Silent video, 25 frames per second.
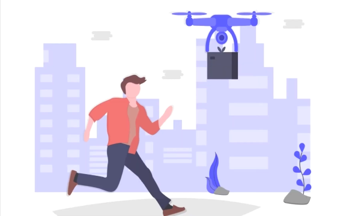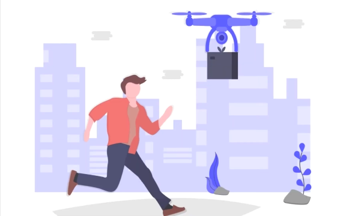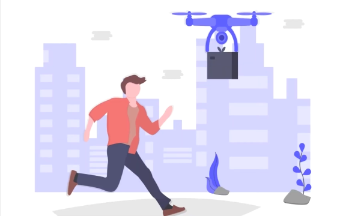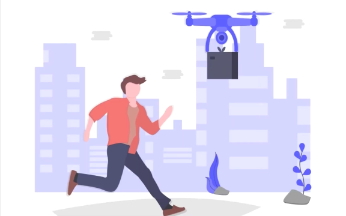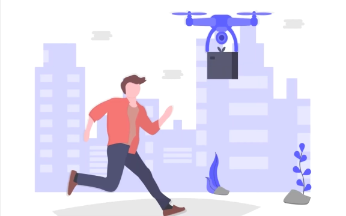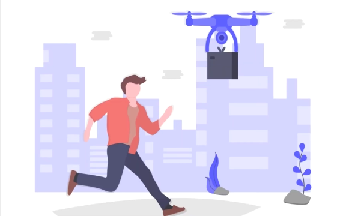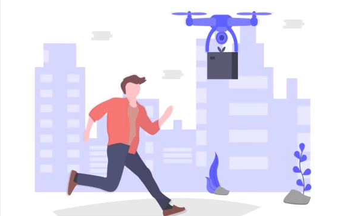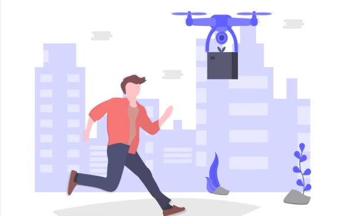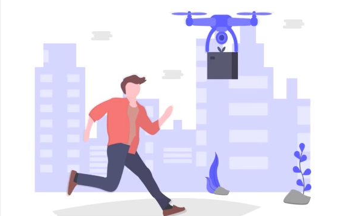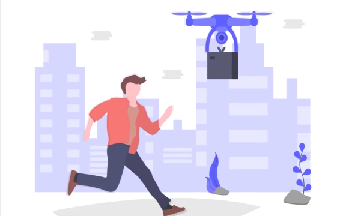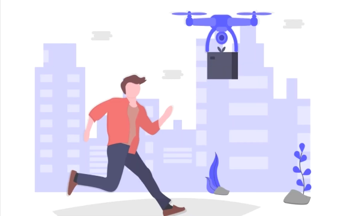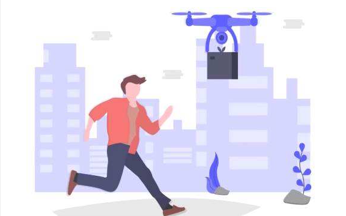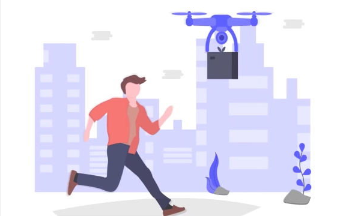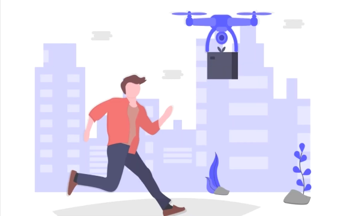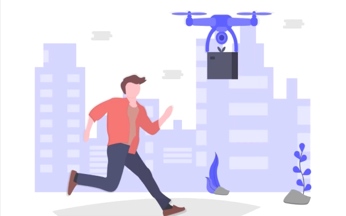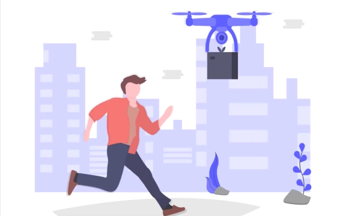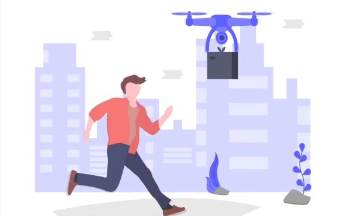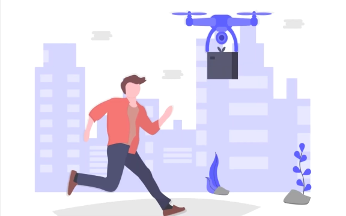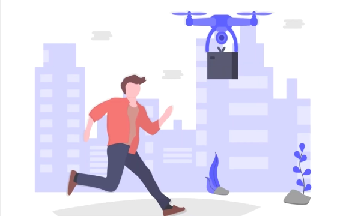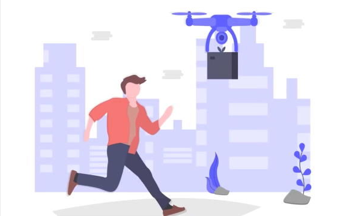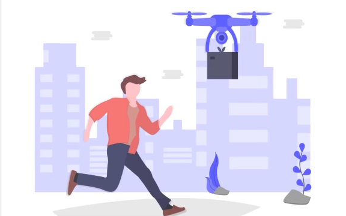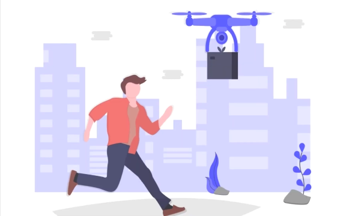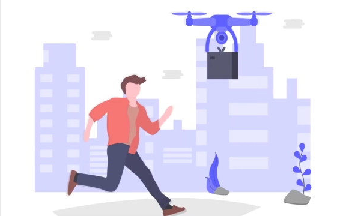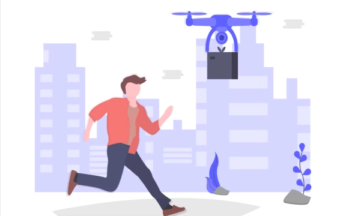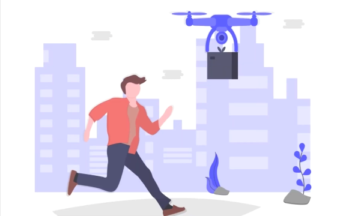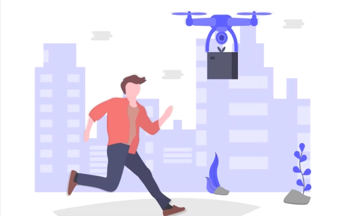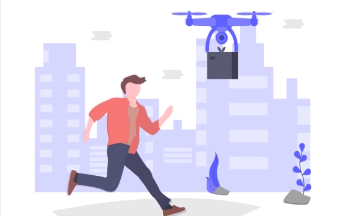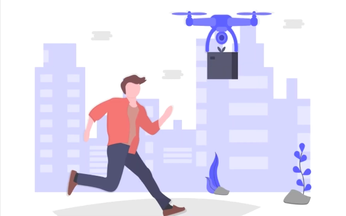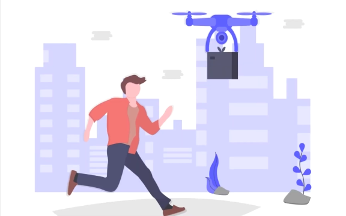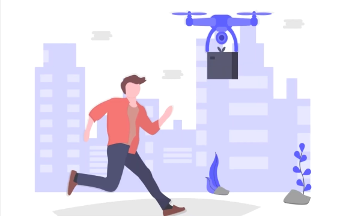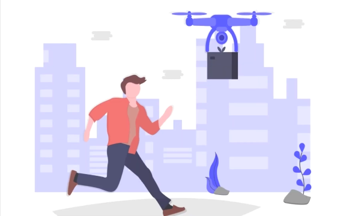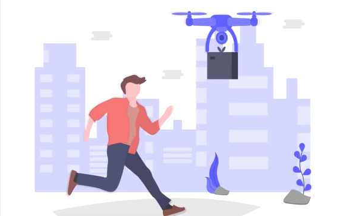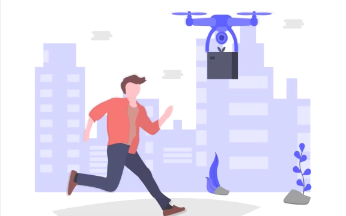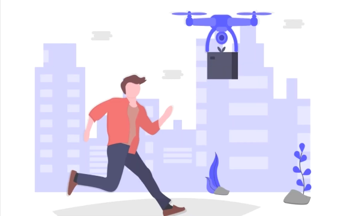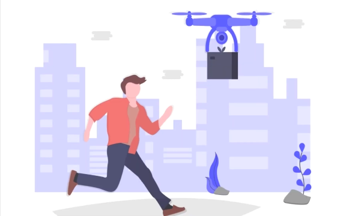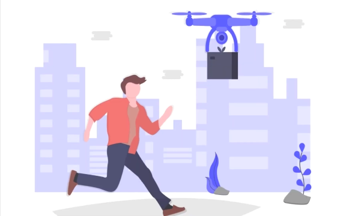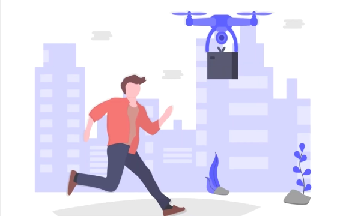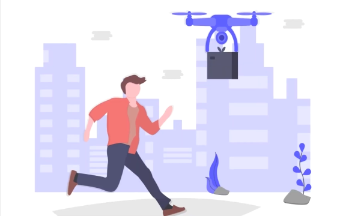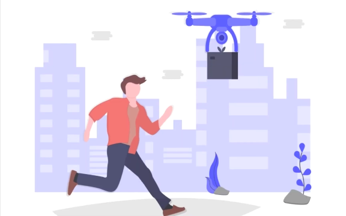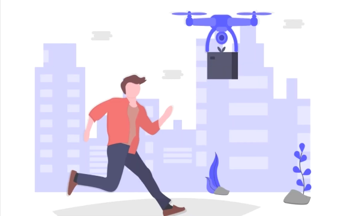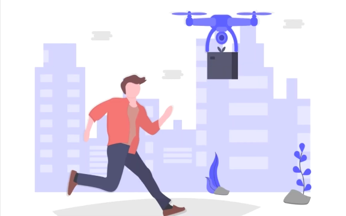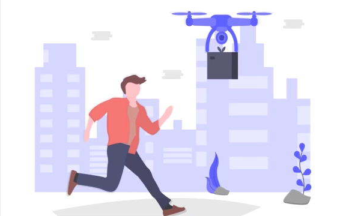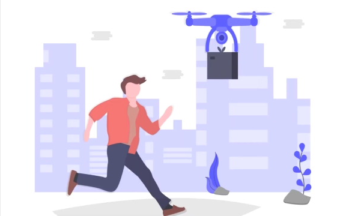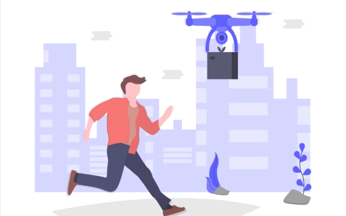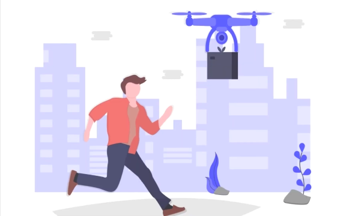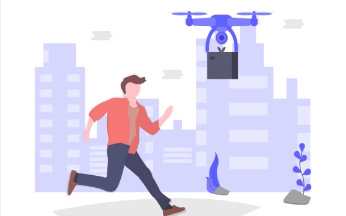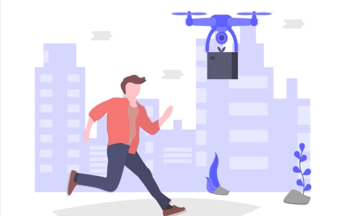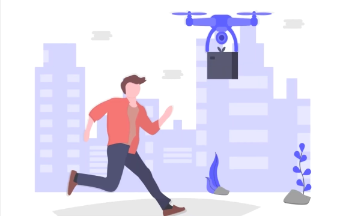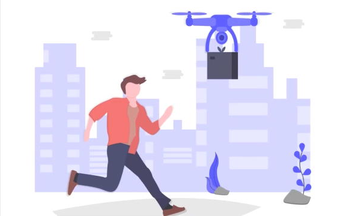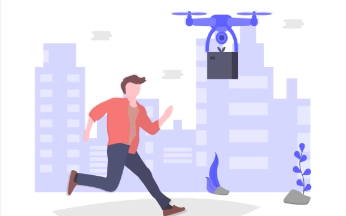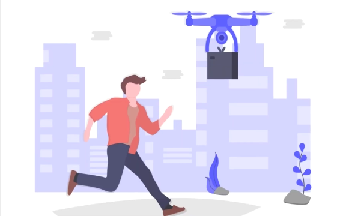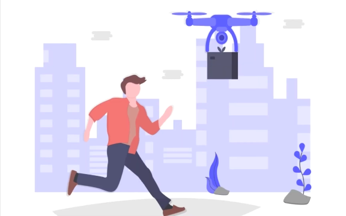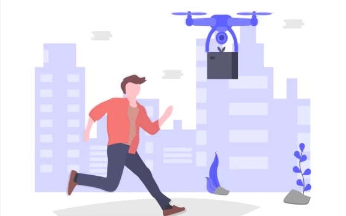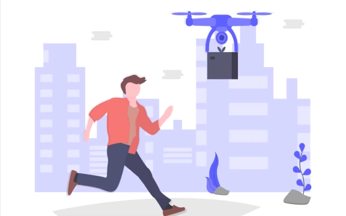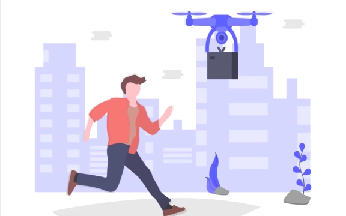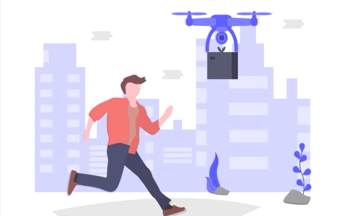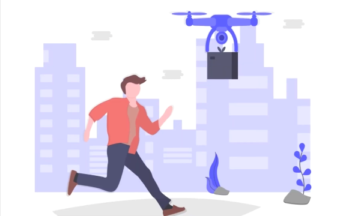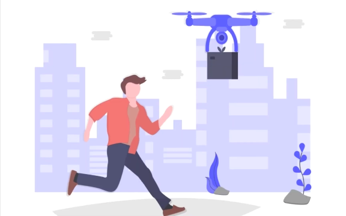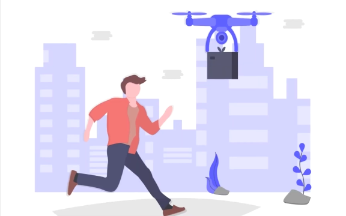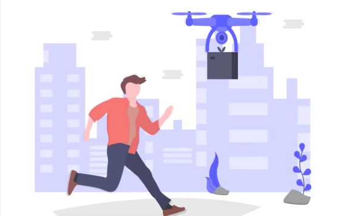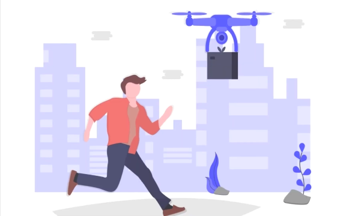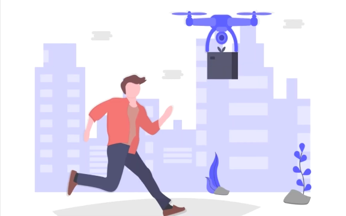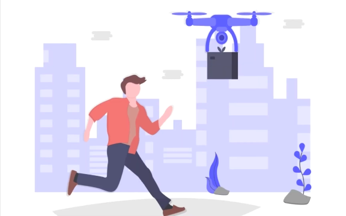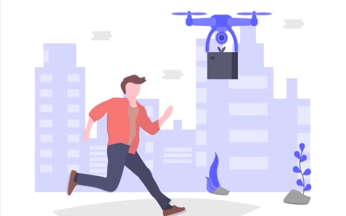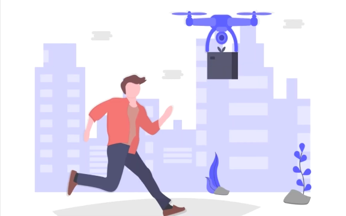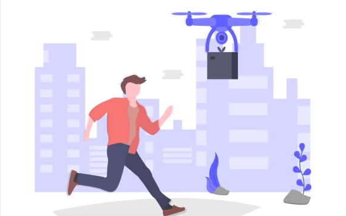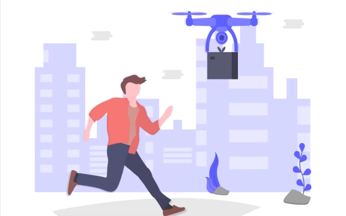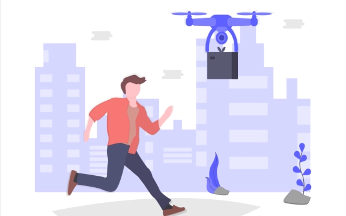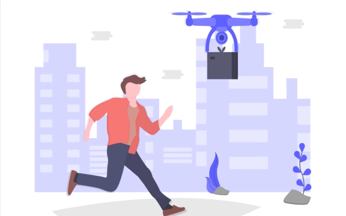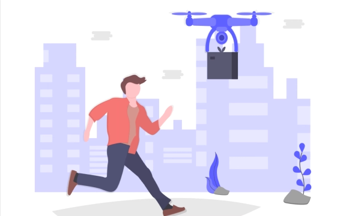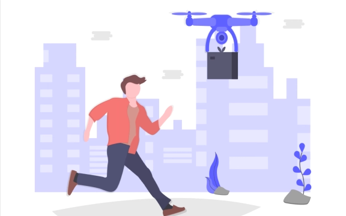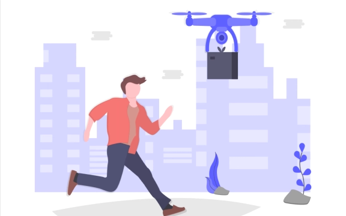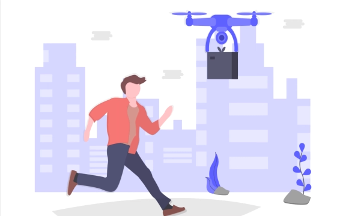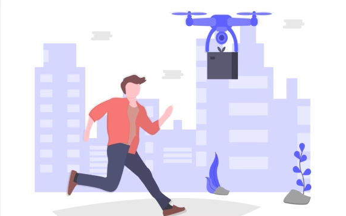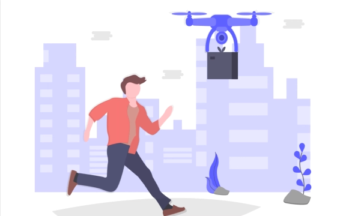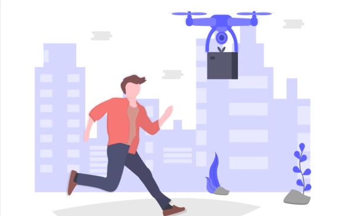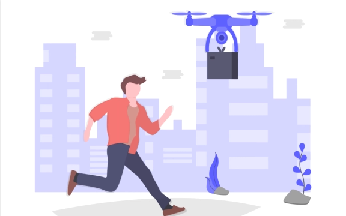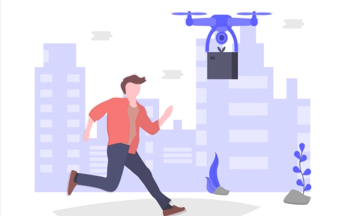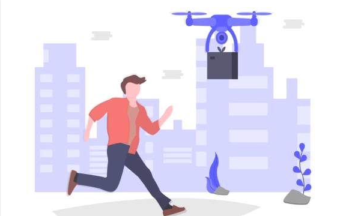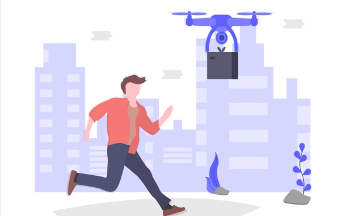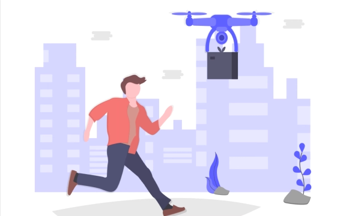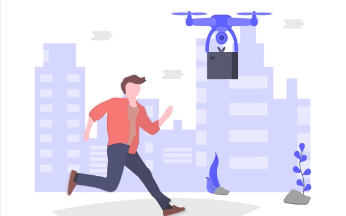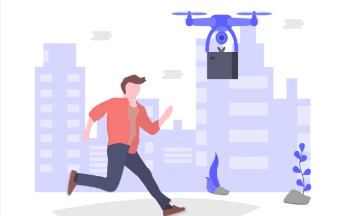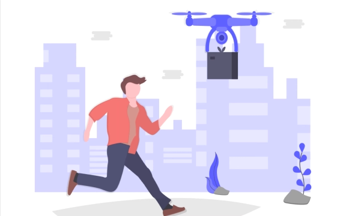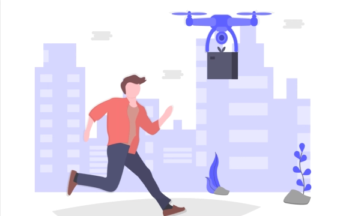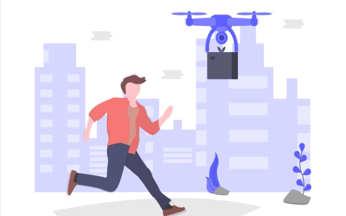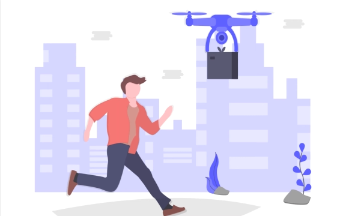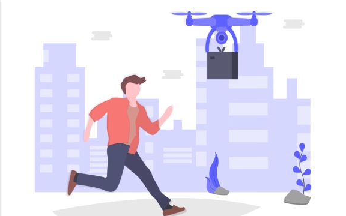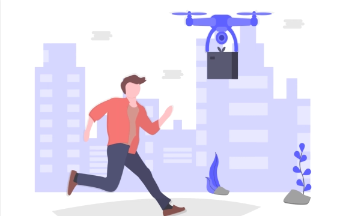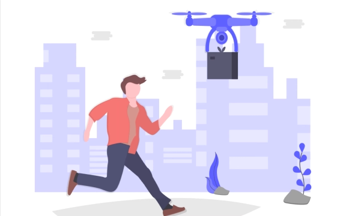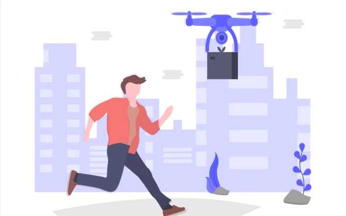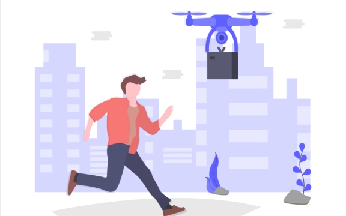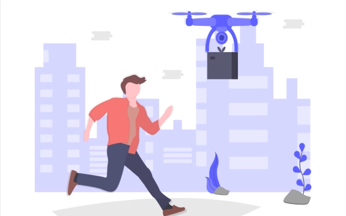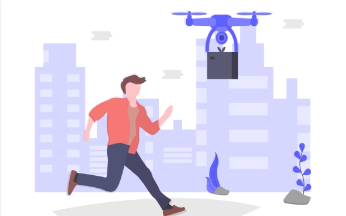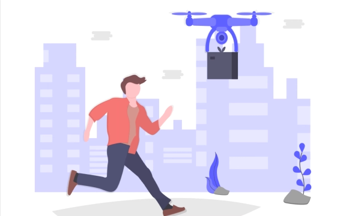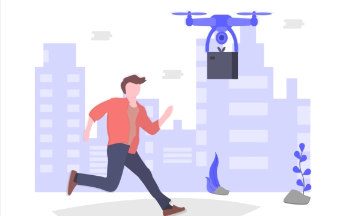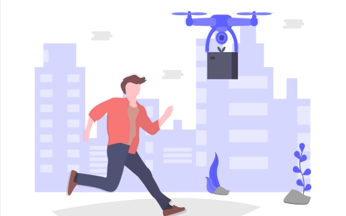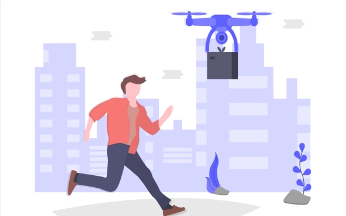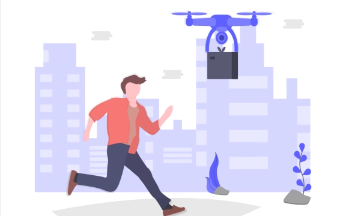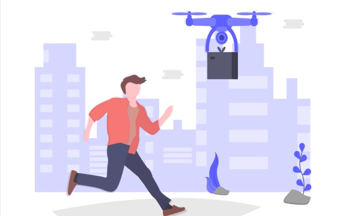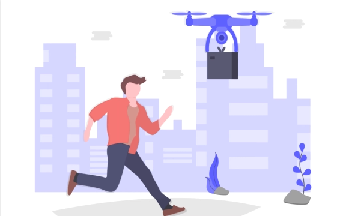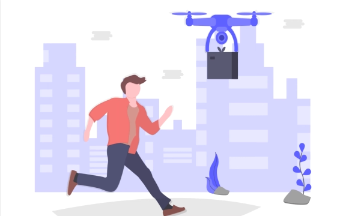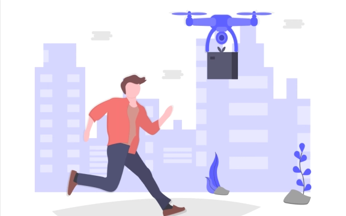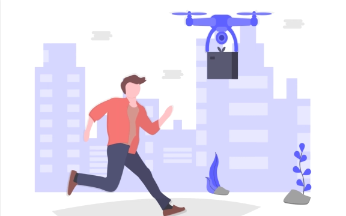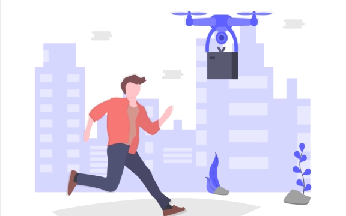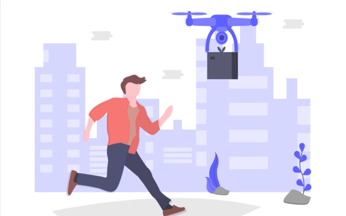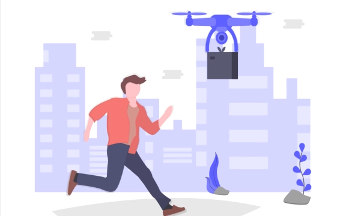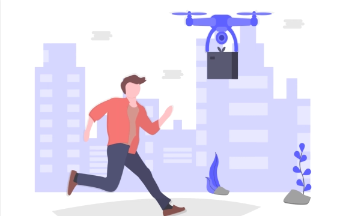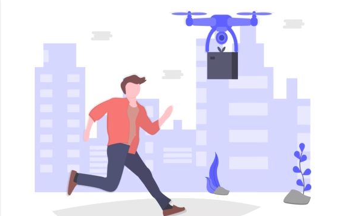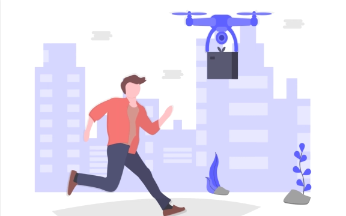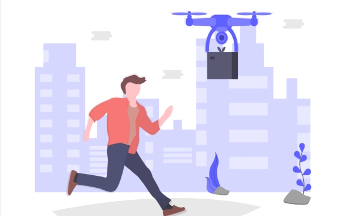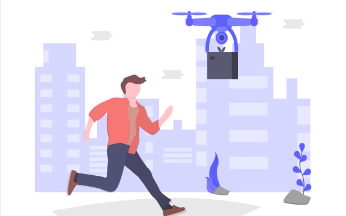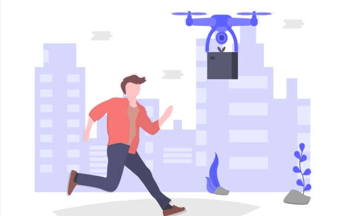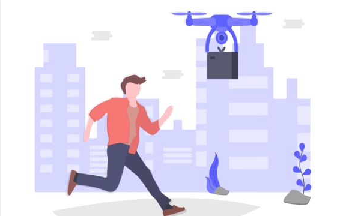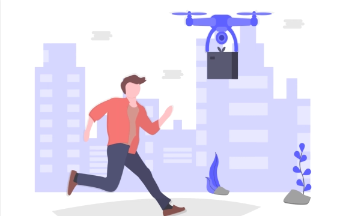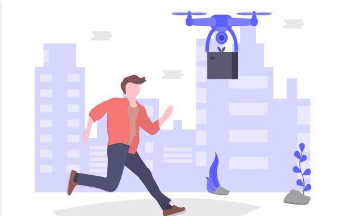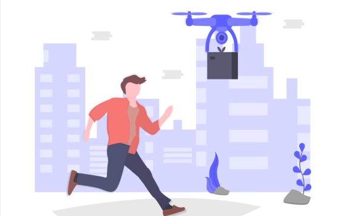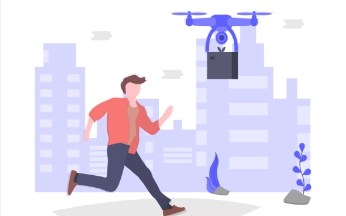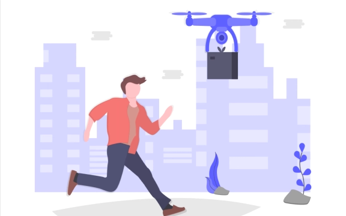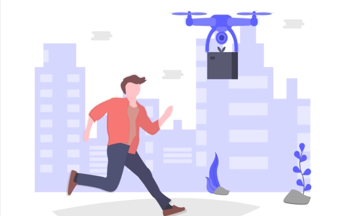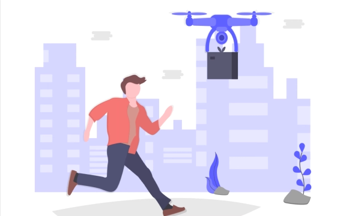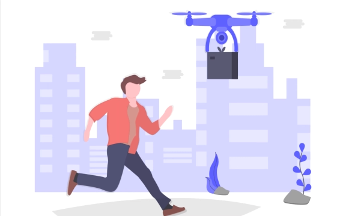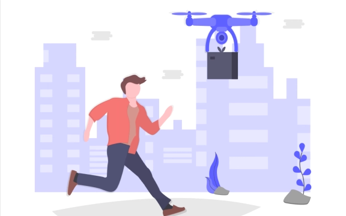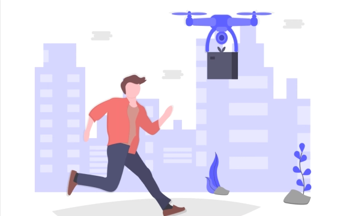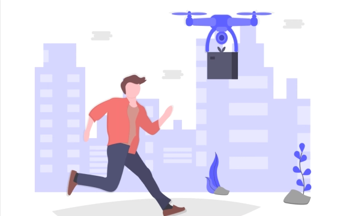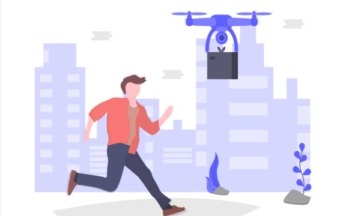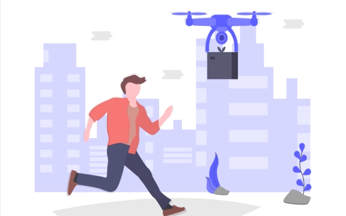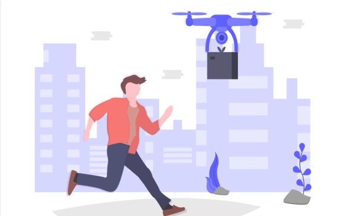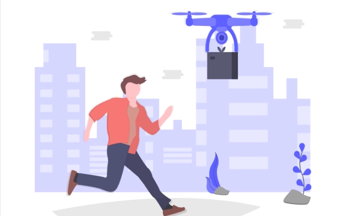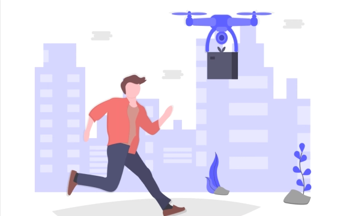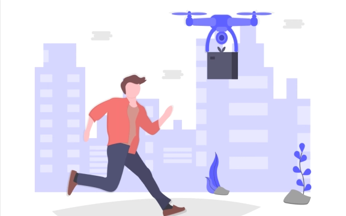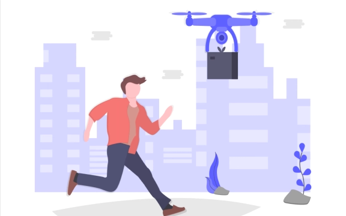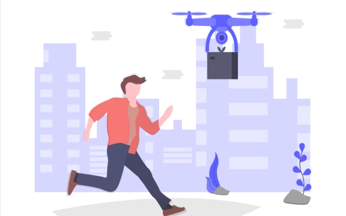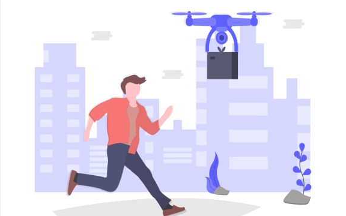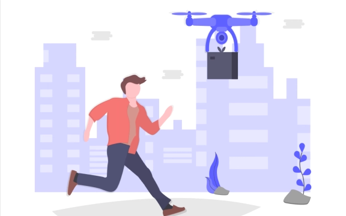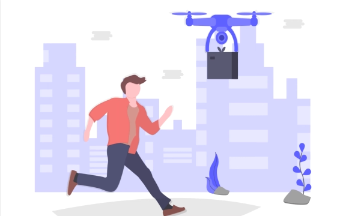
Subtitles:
(no speaker visible)